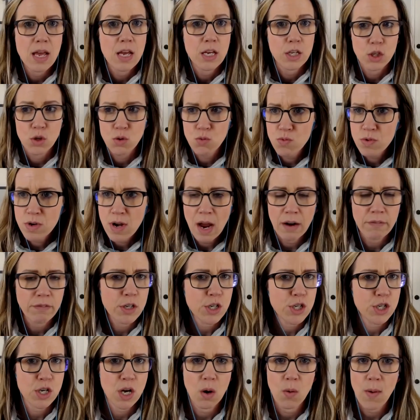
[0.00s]
You never
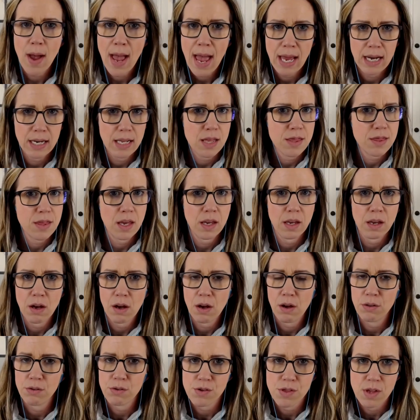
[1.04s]
show anything
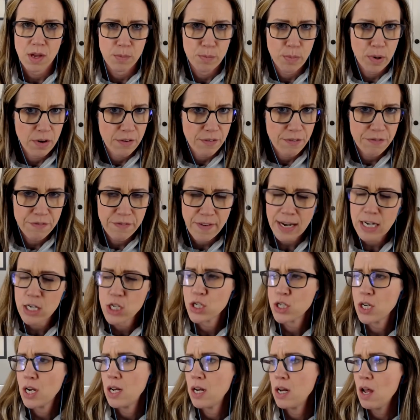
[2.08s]
other than
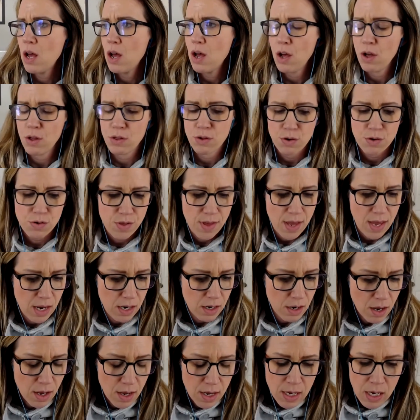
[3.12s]
perfection, other
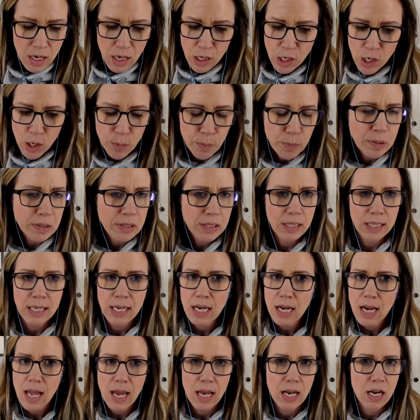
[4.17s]
than
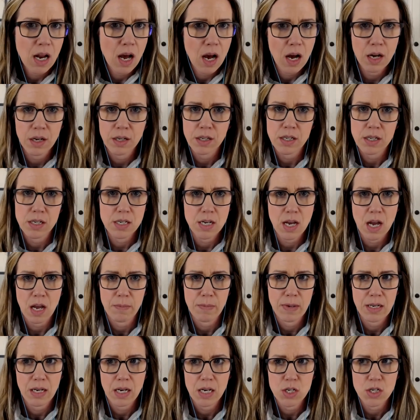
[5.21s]
complete and utter
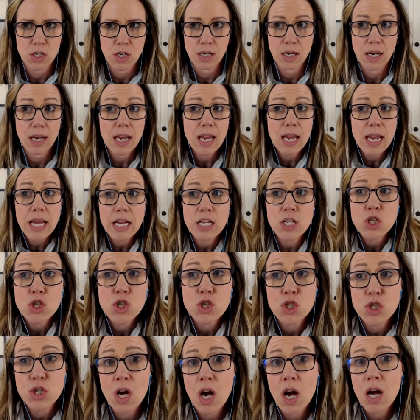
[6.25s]
domination. It's
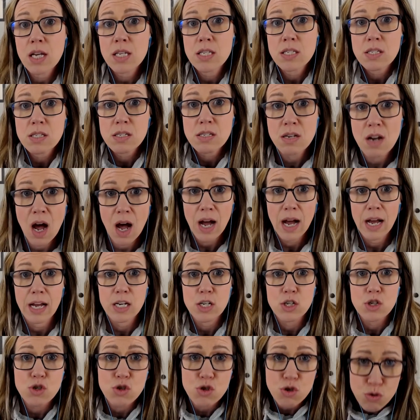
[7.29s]
just
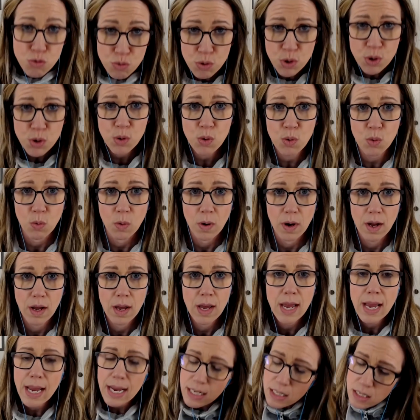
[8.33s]
not true.
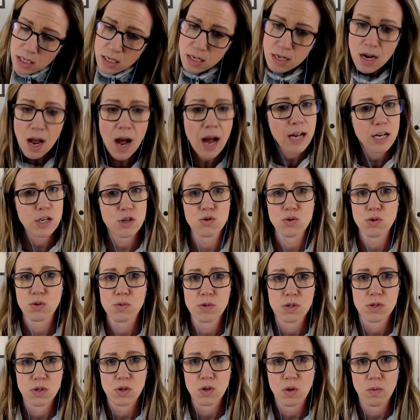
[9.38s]
It's not true
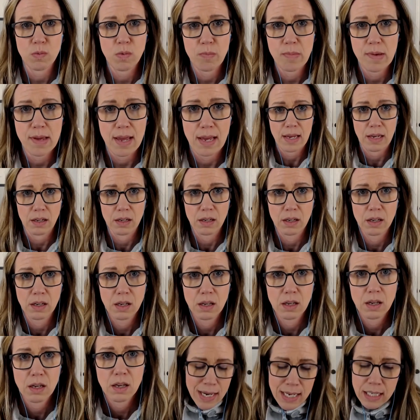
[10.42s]
as a human being.
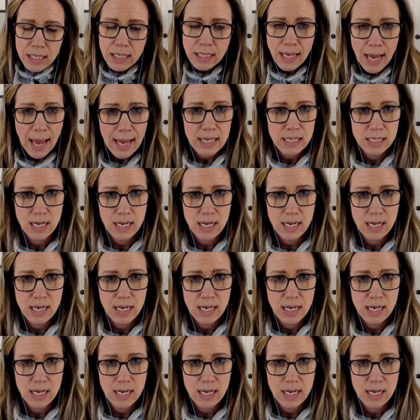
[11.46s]
We get